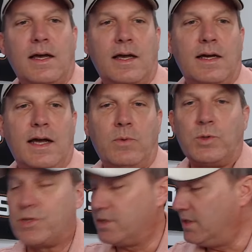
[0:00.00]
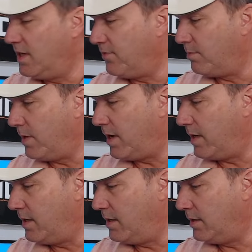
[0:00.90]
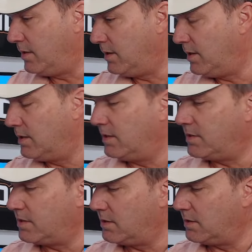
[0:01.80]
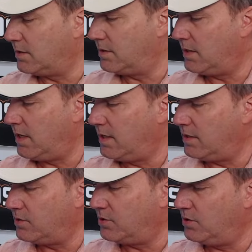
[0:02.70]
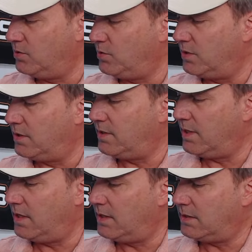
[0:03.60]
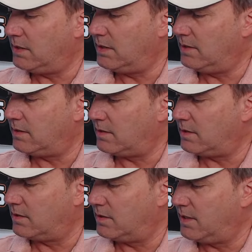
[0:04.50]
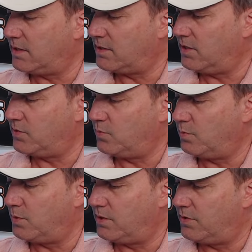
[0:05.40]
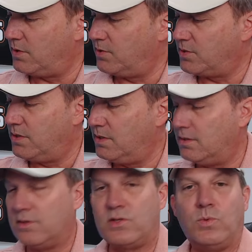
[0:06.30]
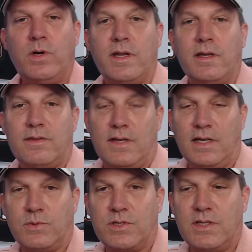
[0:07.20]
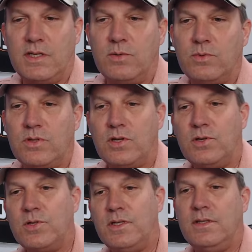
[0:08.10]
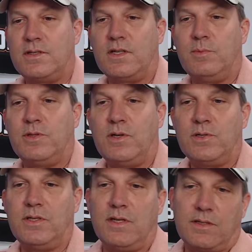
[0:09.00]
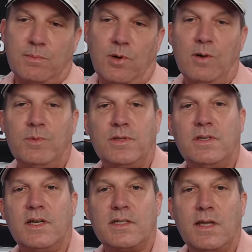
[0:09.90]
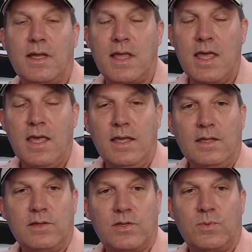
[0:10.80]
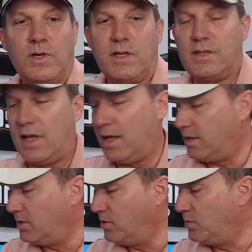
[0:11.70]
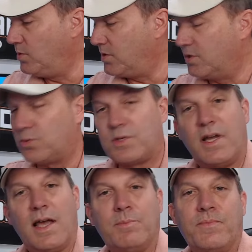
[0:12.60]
I will see everybody. Let's see, today is Tuesday the 18th. The next session will be Thursday the 20th. I will see you Thursday, this coming Thursday, not tomorrow, but the next day, the 20th at noon Central Time.